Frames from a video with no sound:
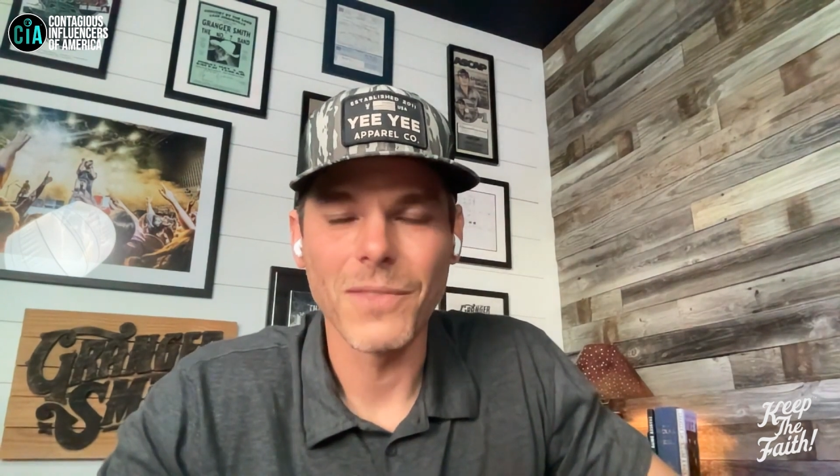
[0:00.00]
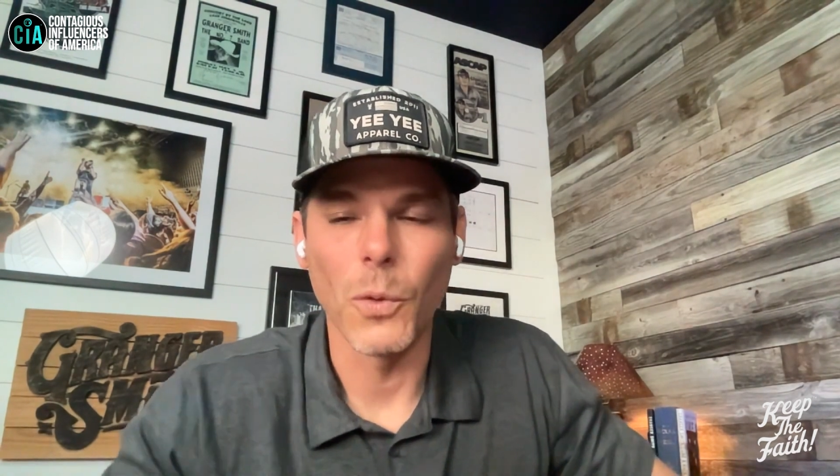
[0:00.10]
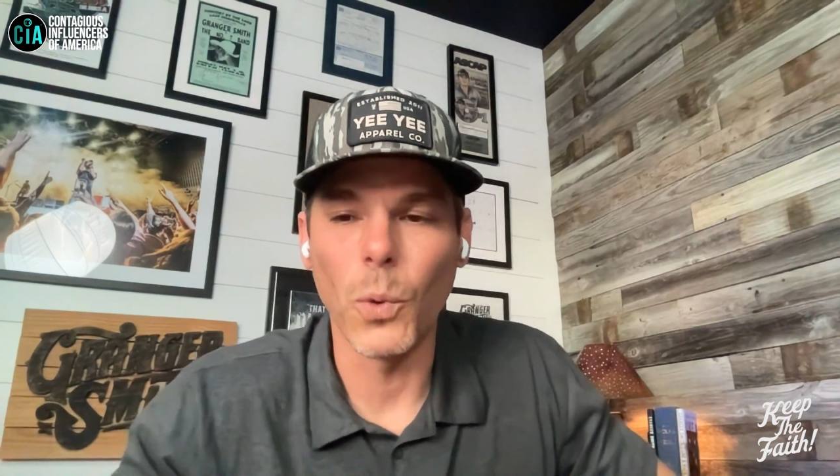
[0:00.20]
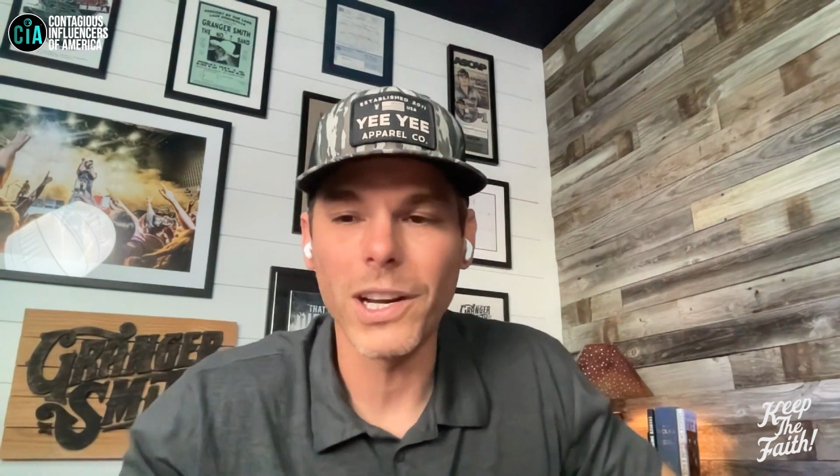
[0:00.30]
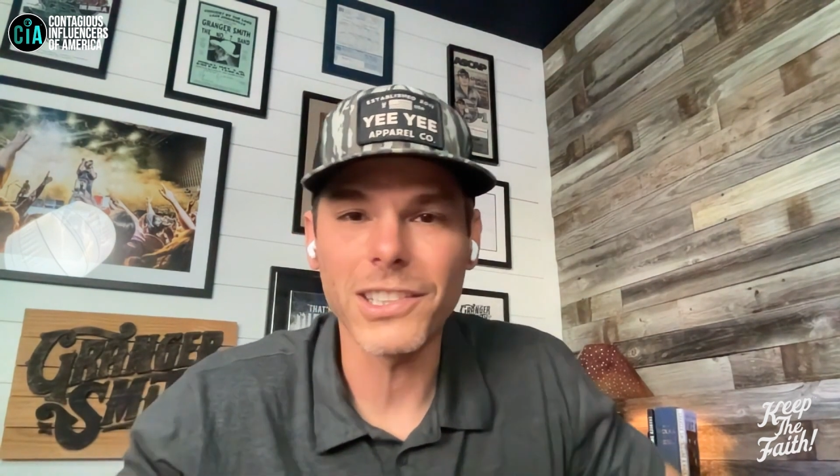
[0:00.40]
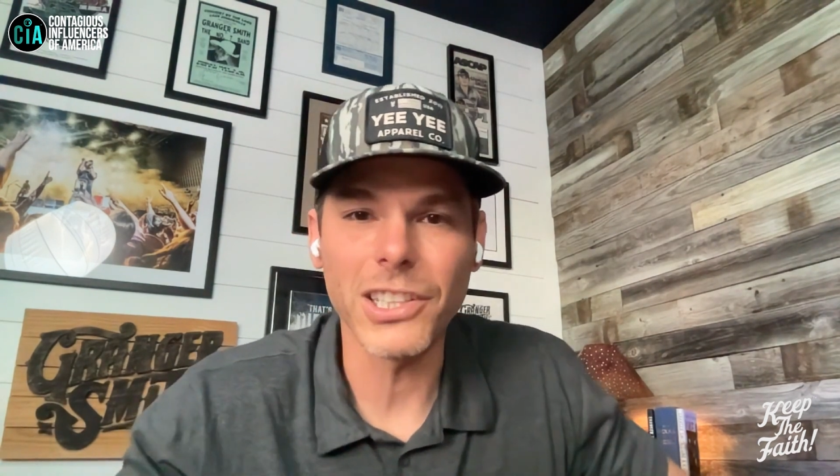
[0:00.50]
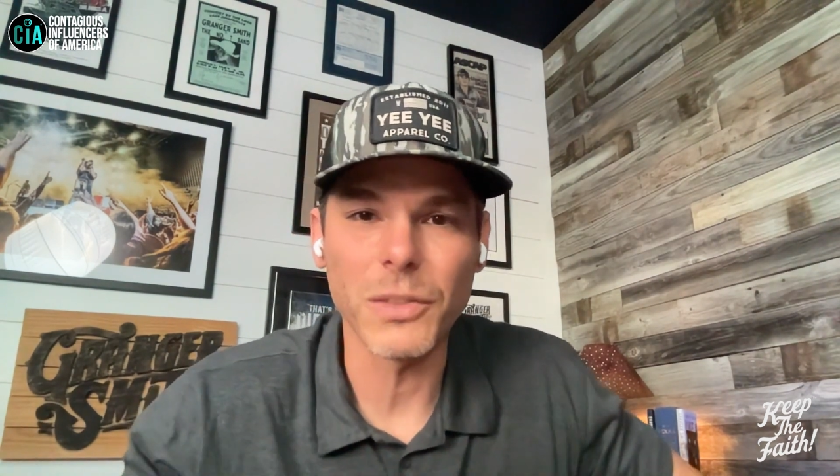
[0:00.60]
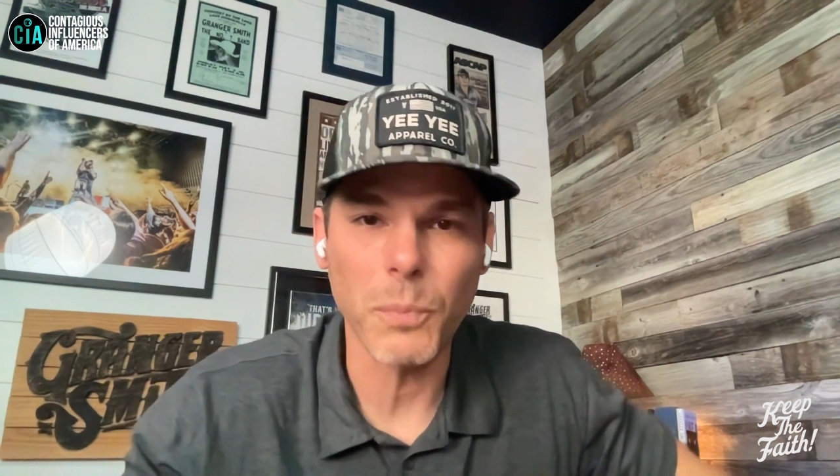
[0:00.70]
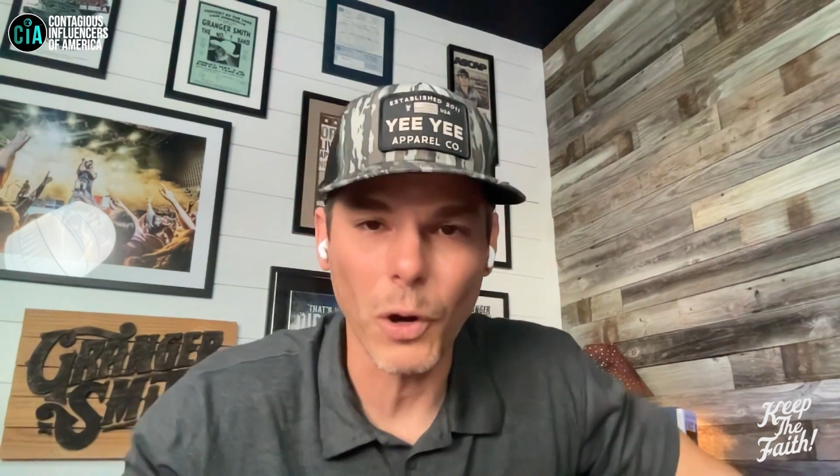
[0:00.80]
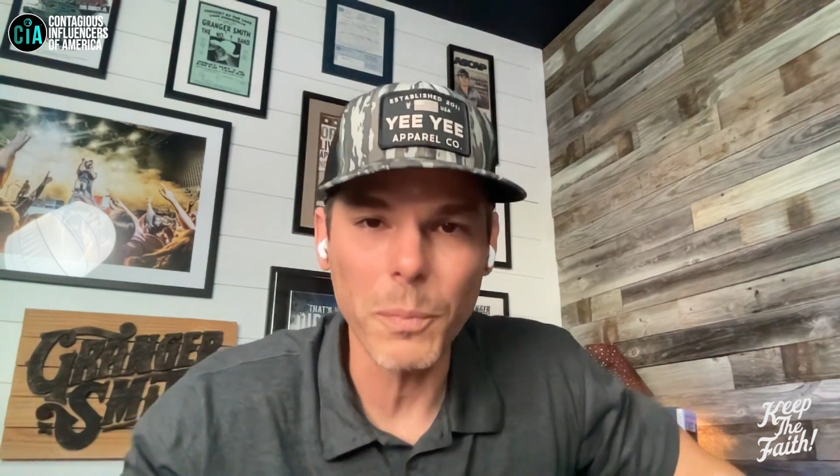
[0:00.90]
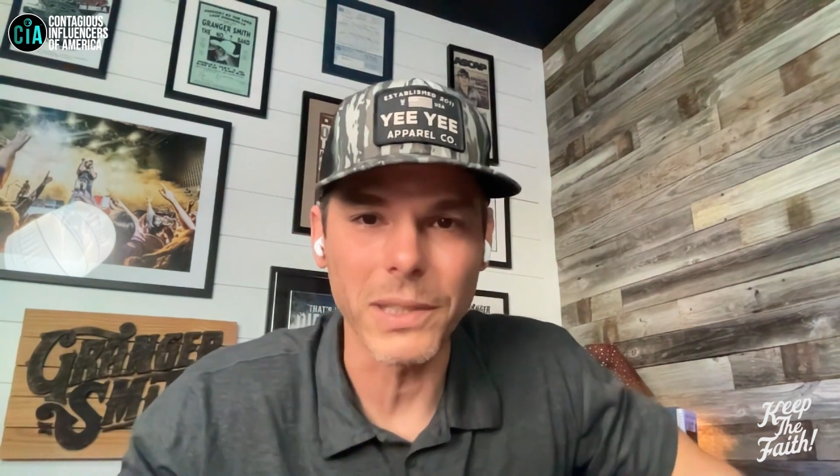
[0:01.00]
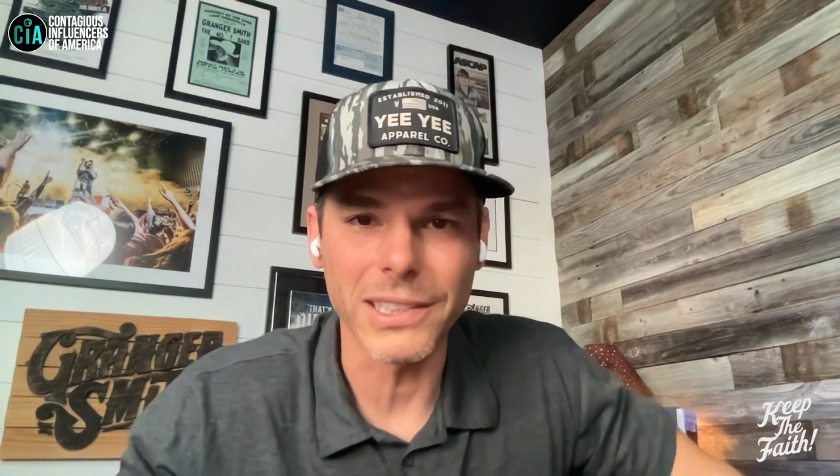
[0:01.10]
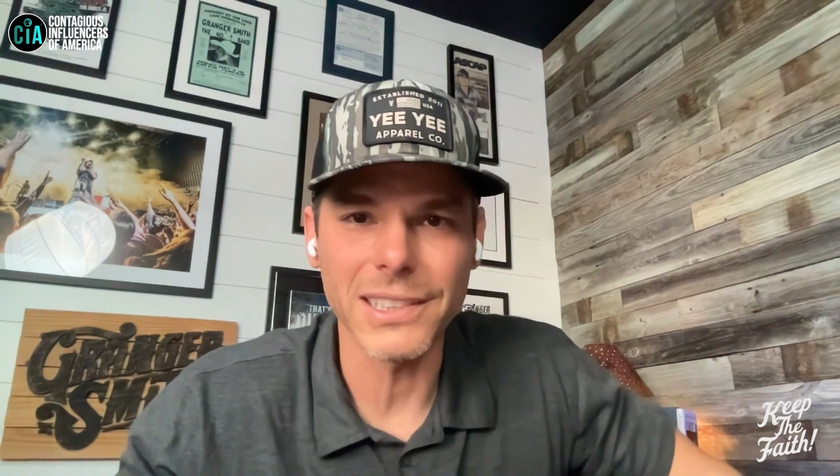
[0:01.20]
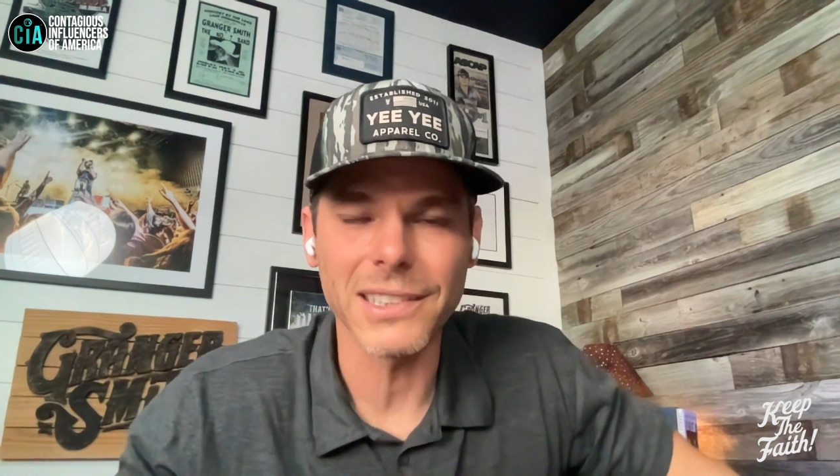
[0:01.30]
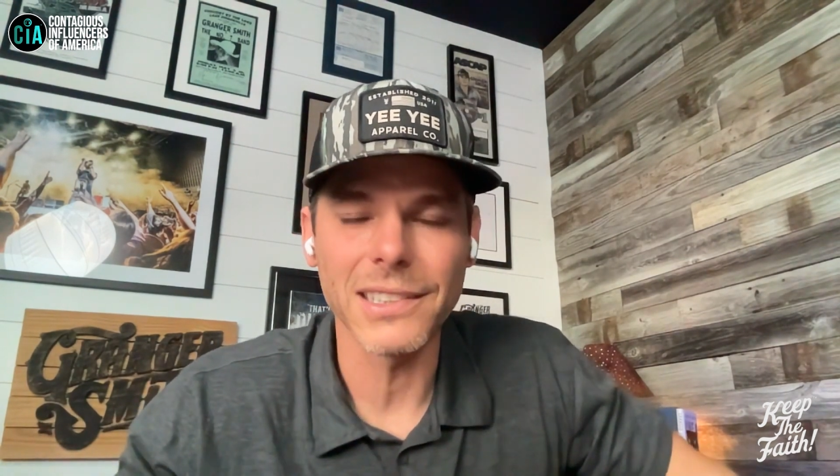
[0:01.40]
What is his
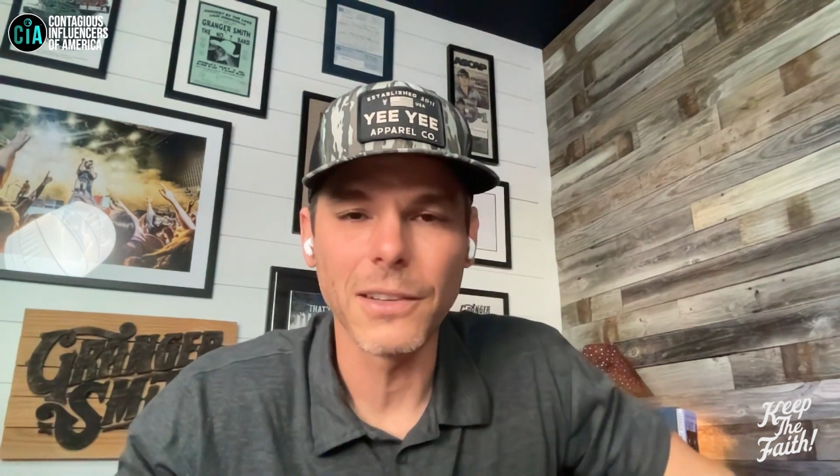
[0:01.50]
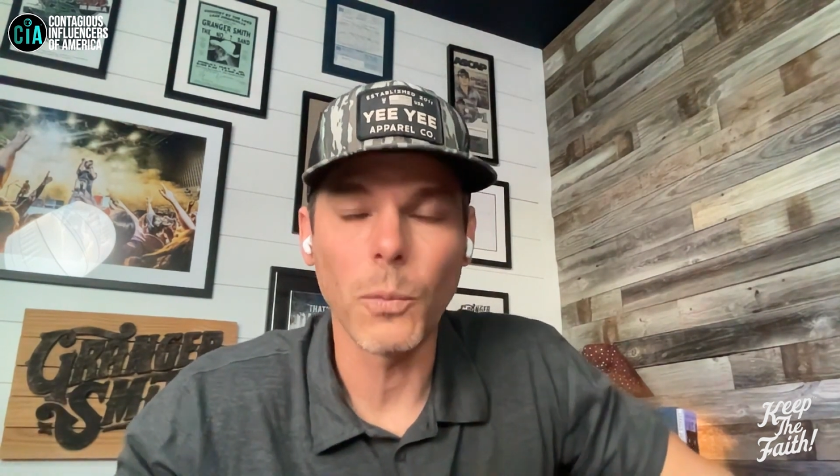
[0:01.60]
purpose?